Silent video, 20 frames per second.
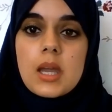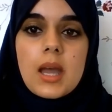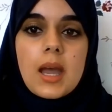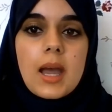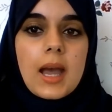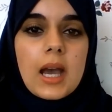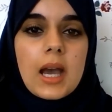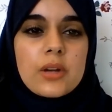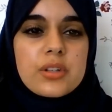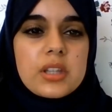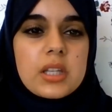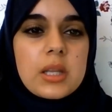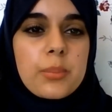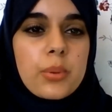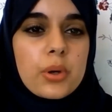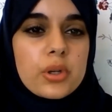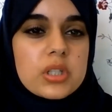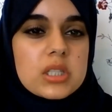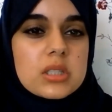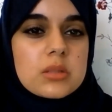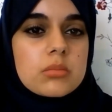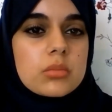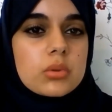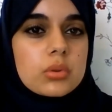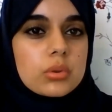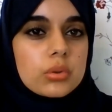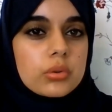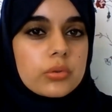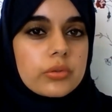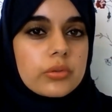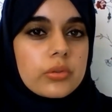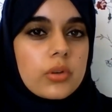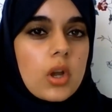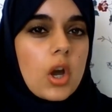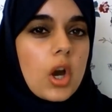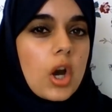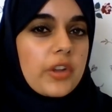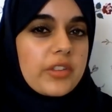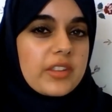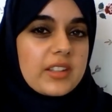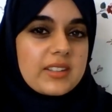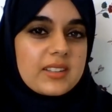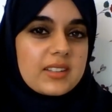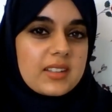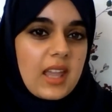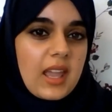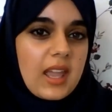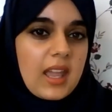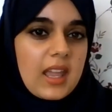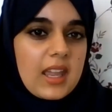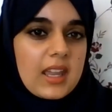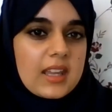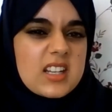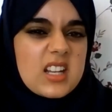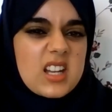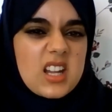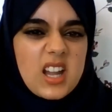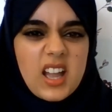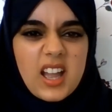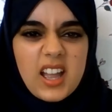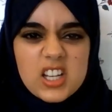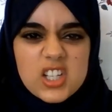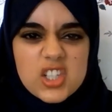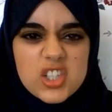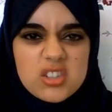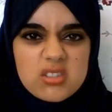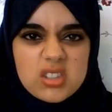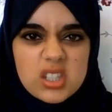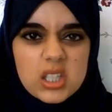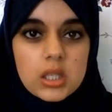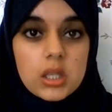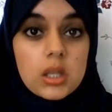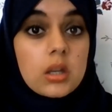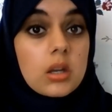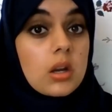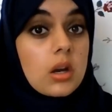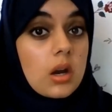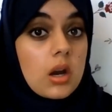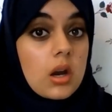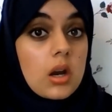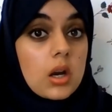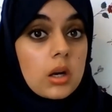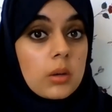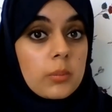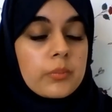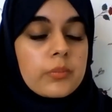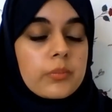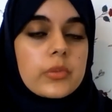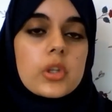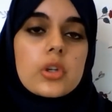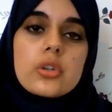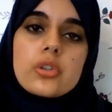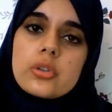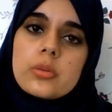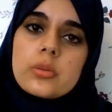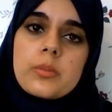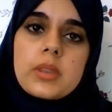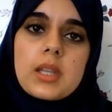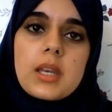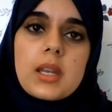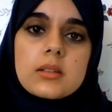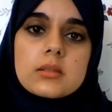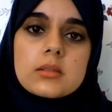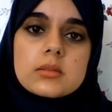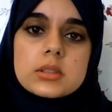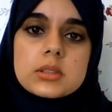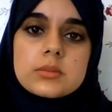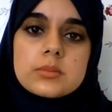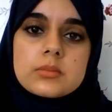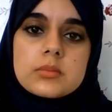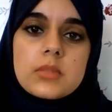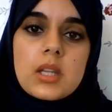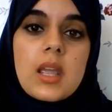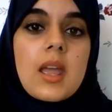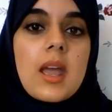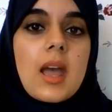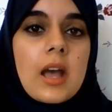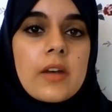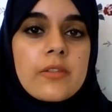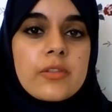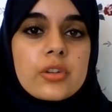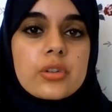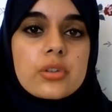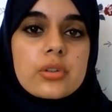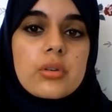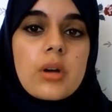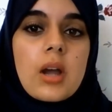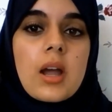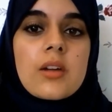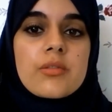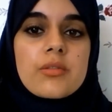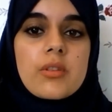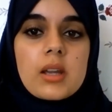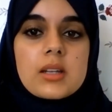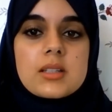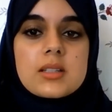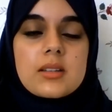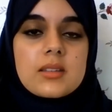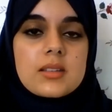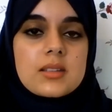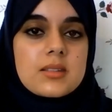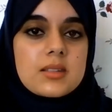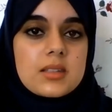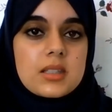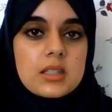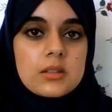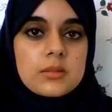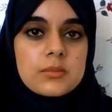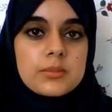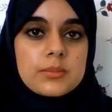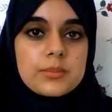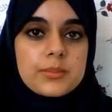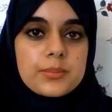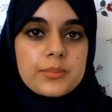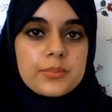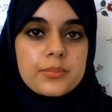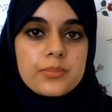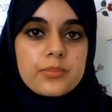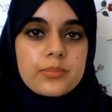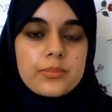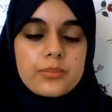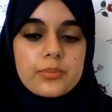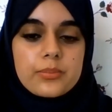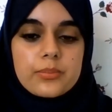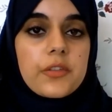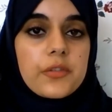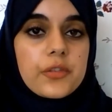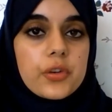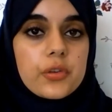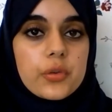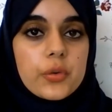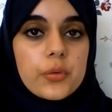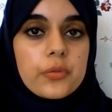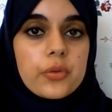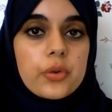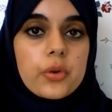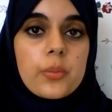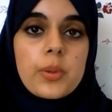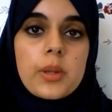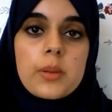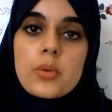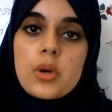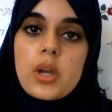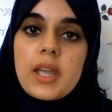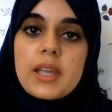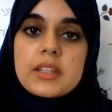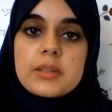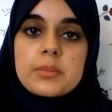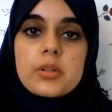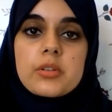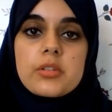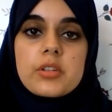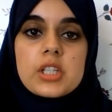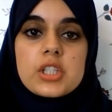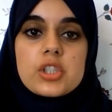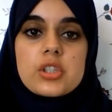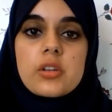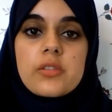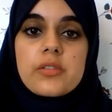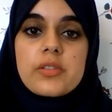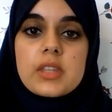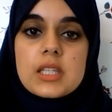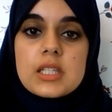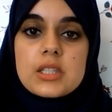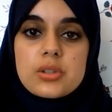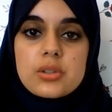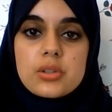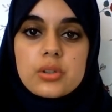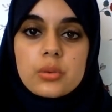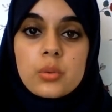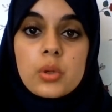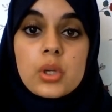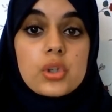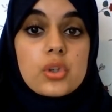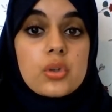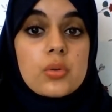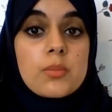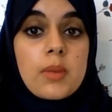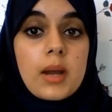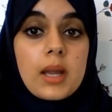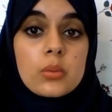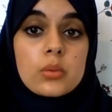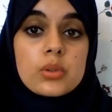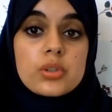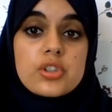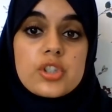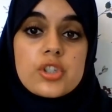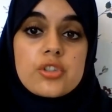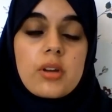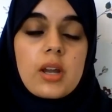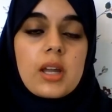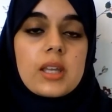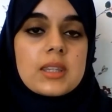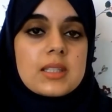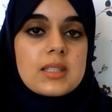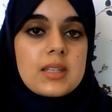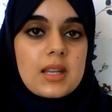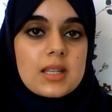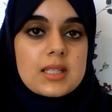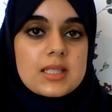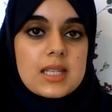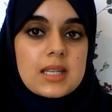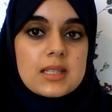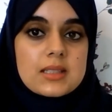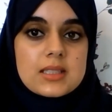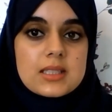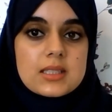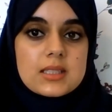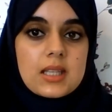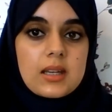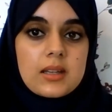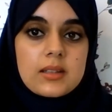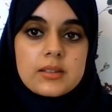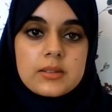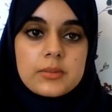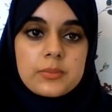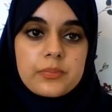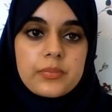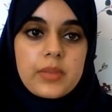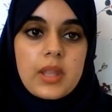How do their bodies move? Are they scared, angry, calm, or something else? Have a go at writing this scene. If you're up for a bit more exploration of these two, you might want to try the next exercise.